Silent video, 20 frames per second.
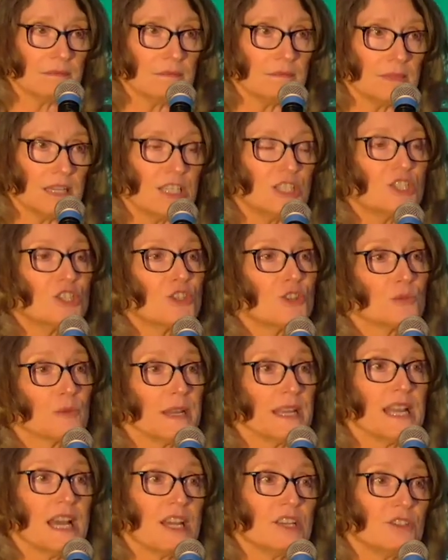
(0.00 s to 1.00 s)
is
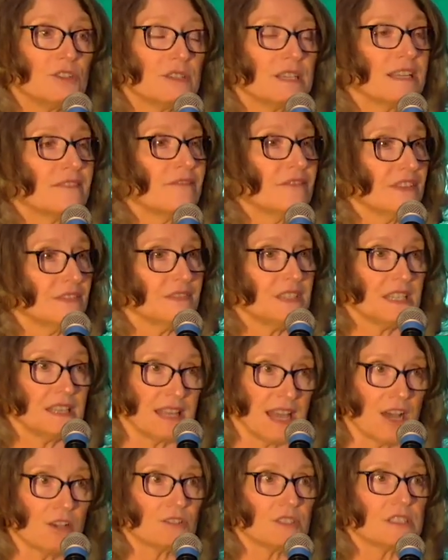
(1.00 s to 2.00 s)

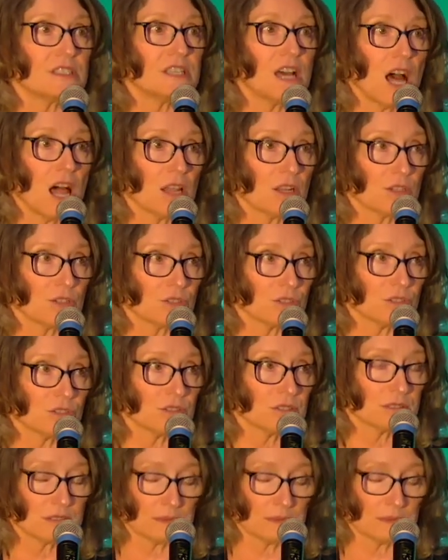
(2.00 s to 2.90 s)
$350,000.